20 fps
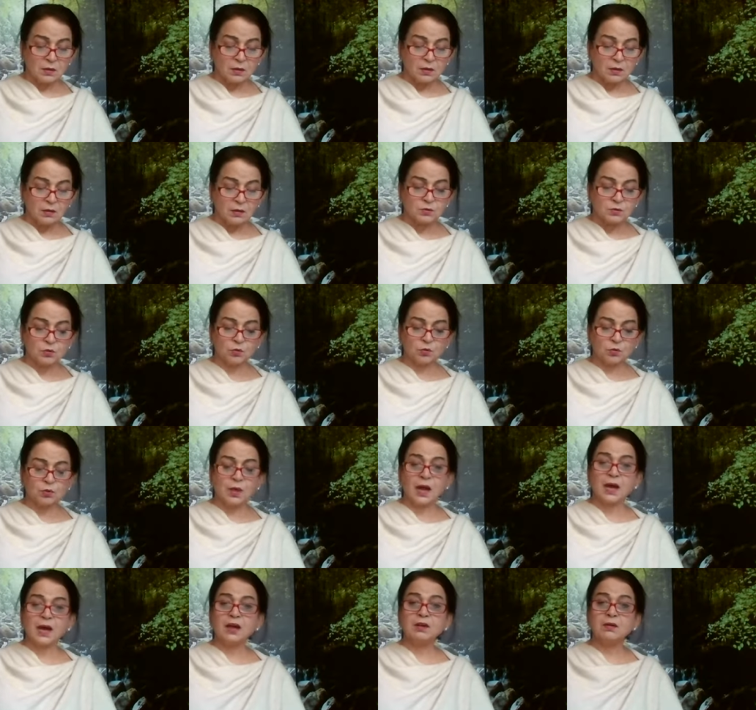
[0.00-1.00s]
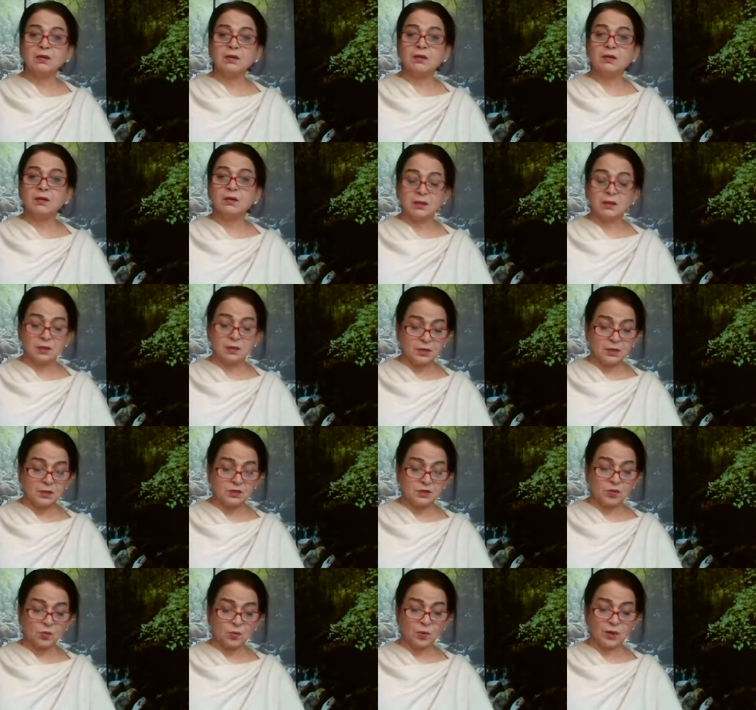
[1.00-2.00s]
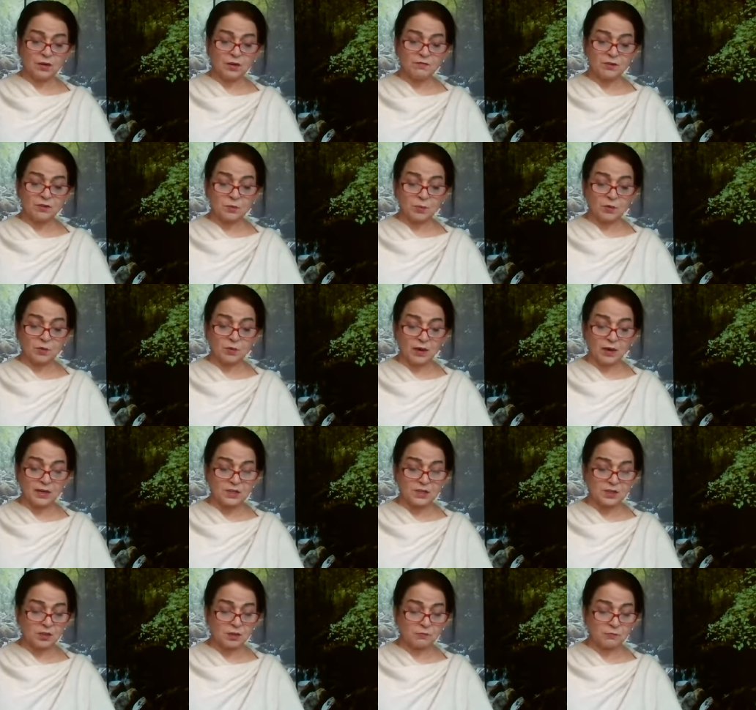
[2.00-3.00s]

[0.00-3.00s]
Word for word: So Udan is the one which provides the